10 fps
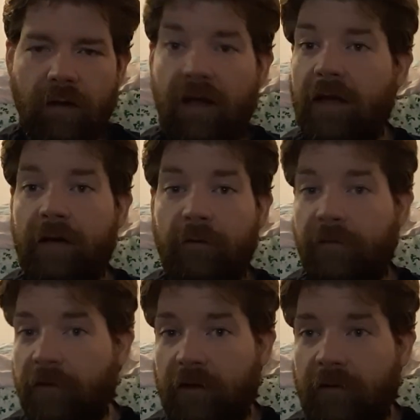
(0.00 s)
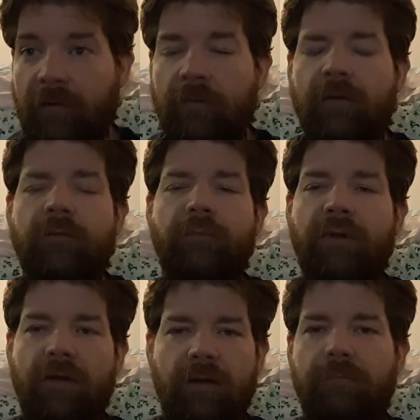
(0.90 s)
A, I don't have editing.
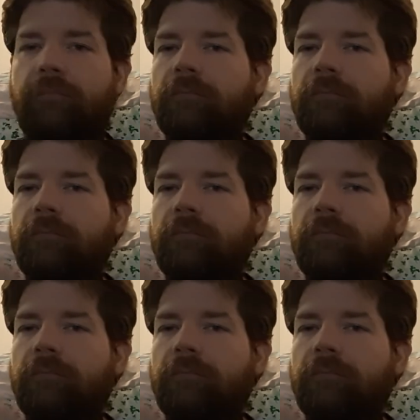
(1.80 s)
B,